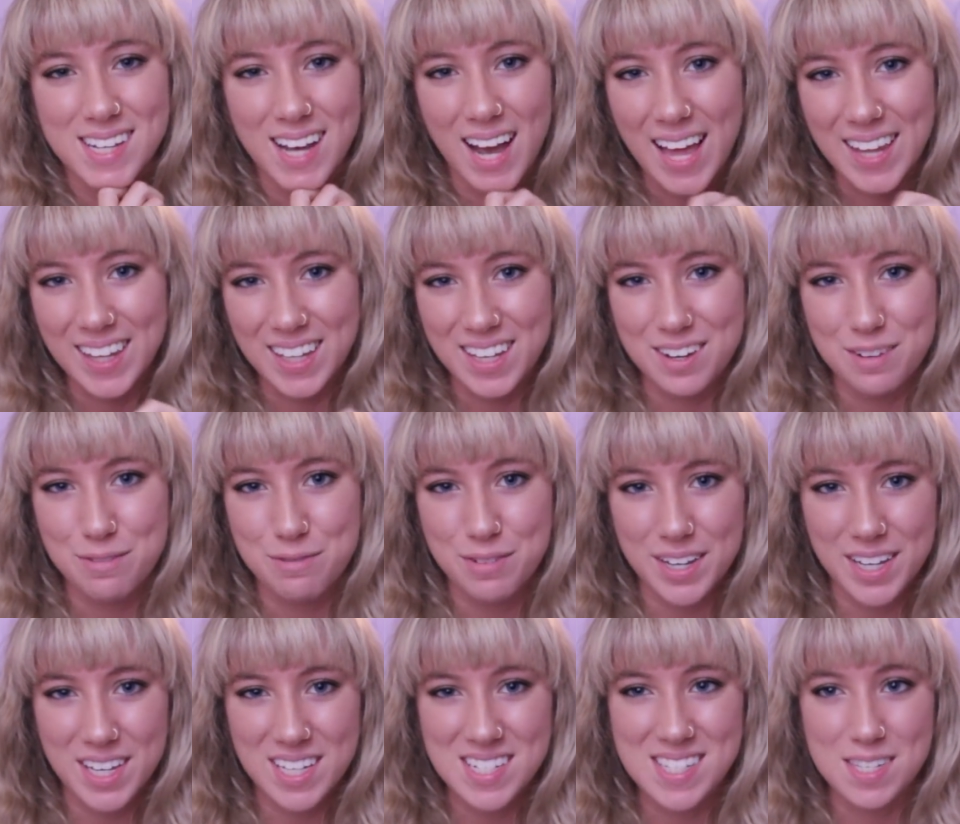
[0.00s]
I
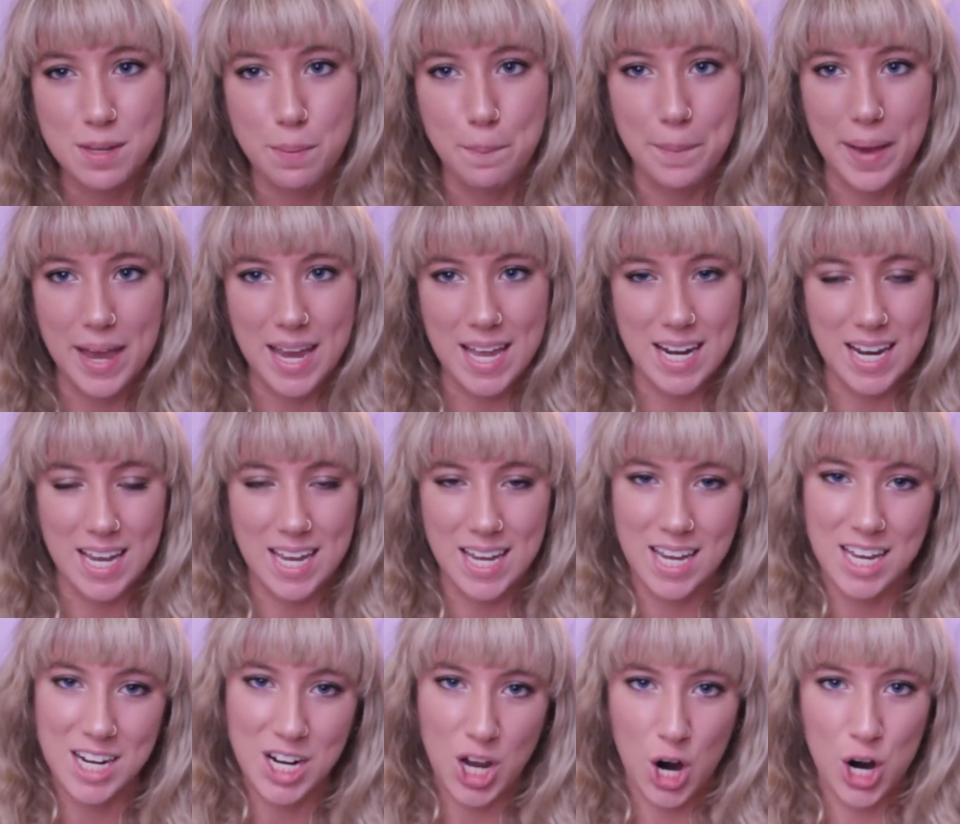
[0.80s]
love
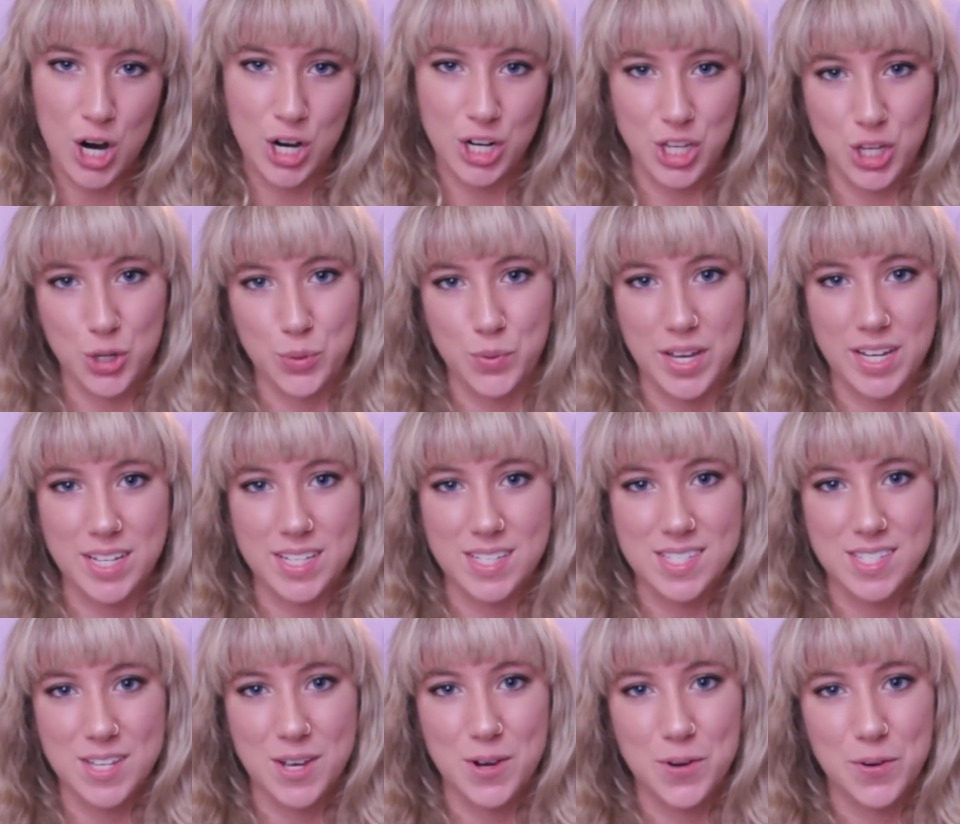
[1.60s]
debating and arguing,
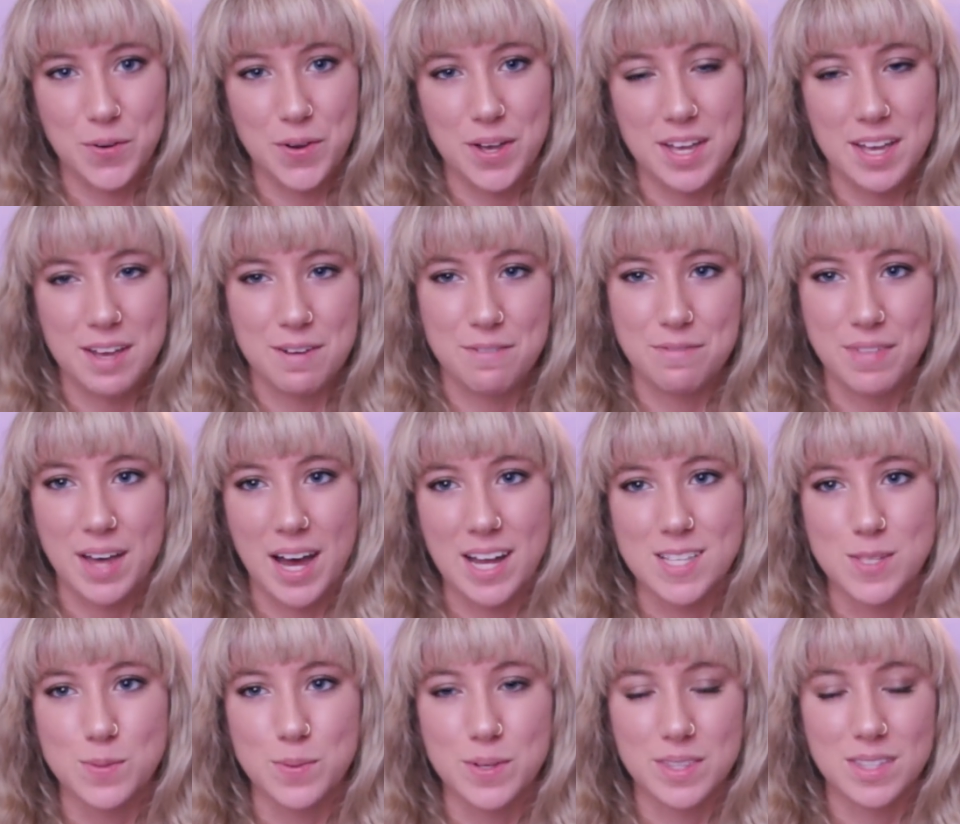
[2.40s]
so if
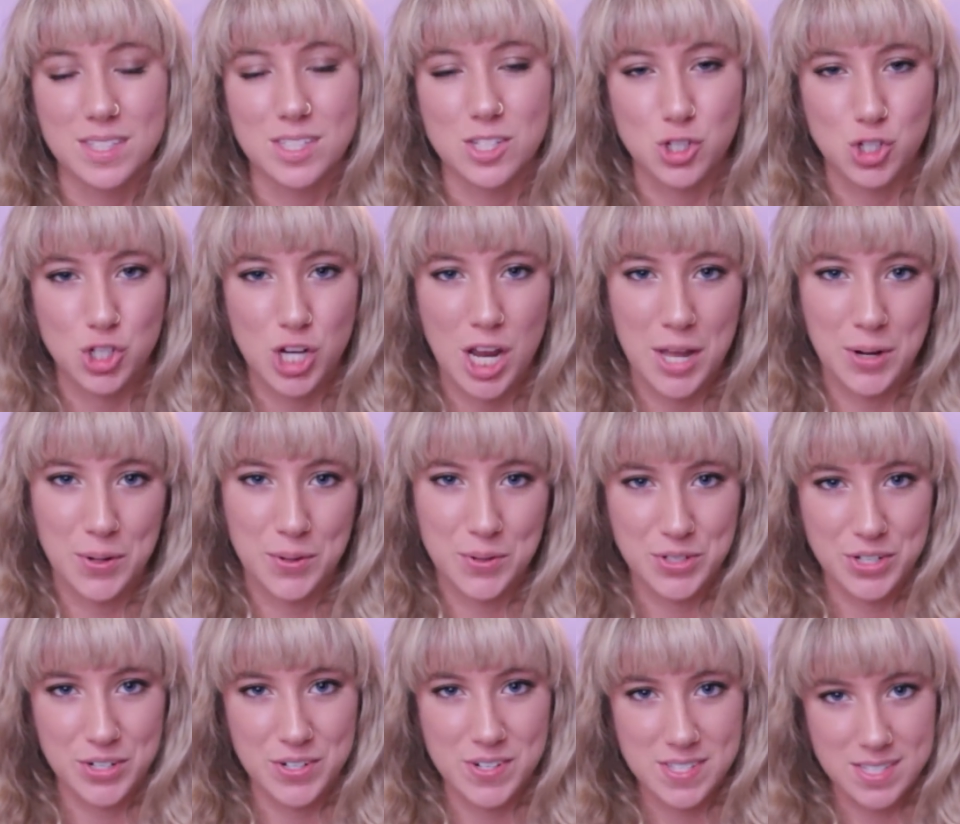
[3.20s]
that's what this
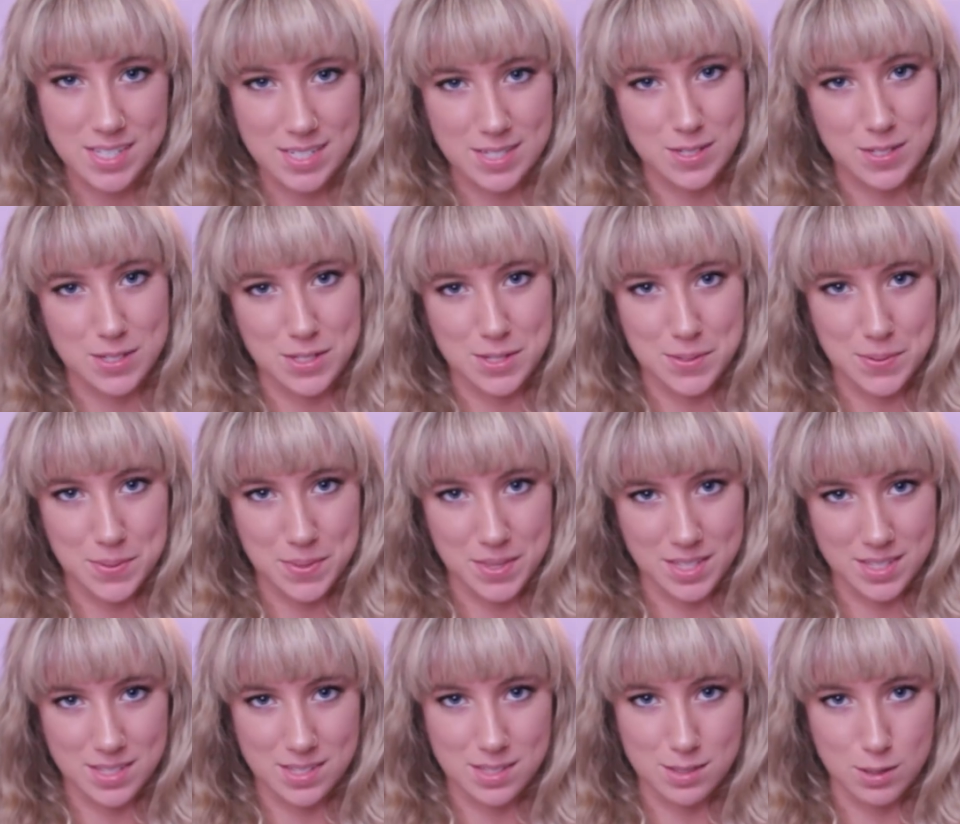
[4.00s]
channel turns into,
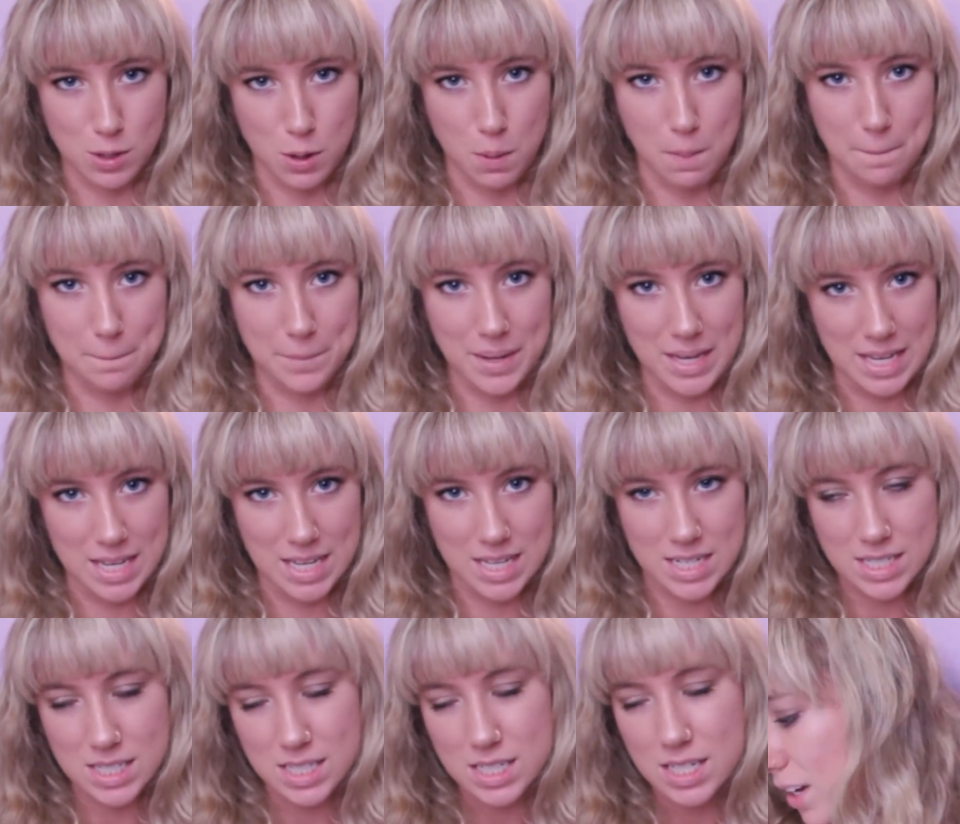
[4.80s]
then so be
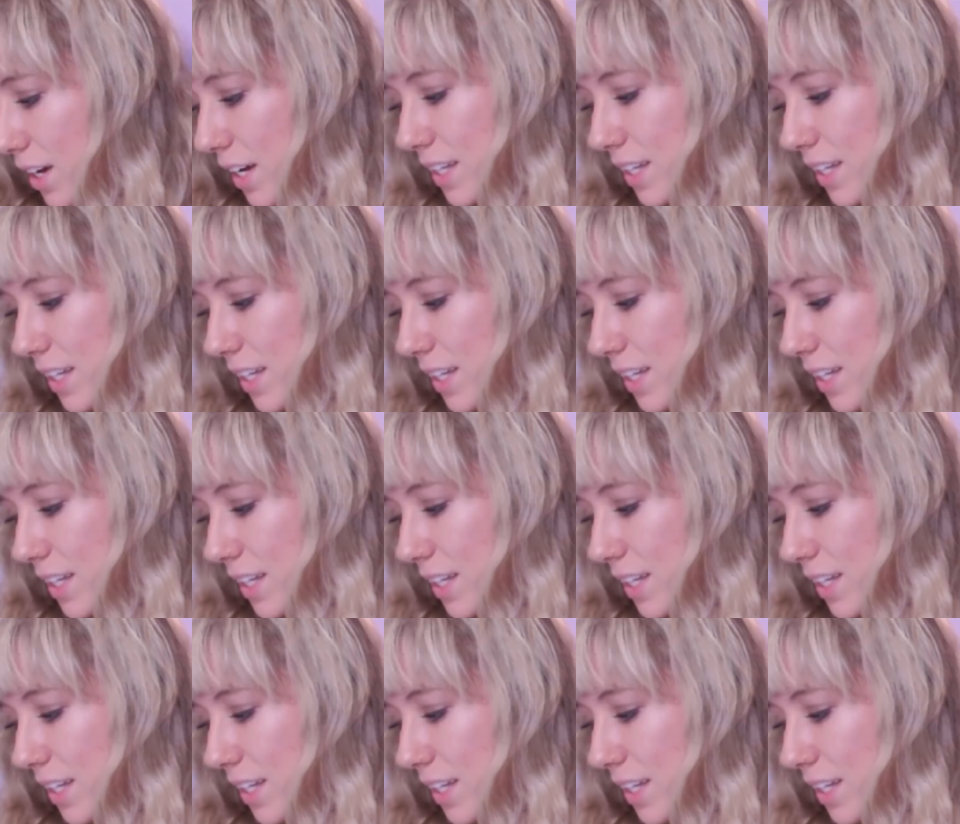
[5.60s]
it.